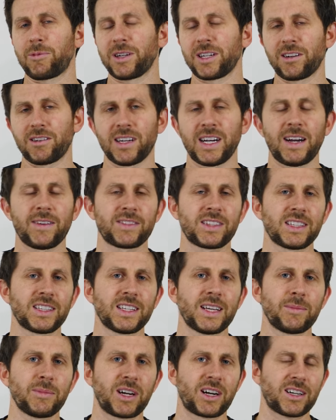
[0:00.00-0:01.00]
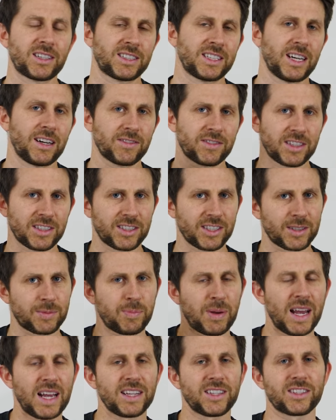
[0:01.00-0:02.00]
we don't have to limit ourselves to just
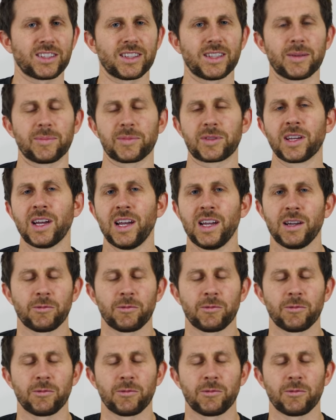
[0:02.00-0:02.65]
pendulums.